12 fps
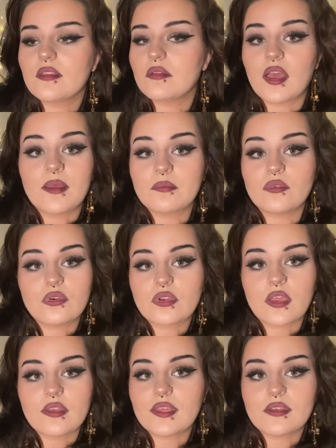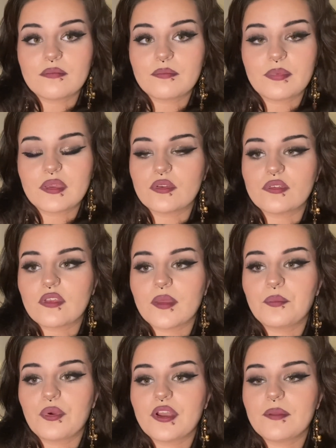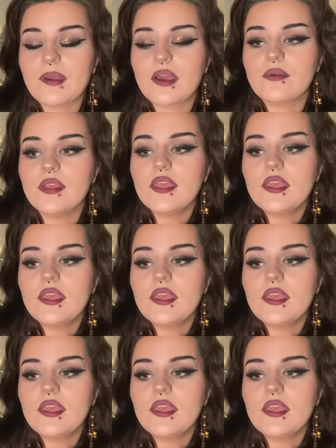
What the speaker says: I'm not going in, because I'm worried about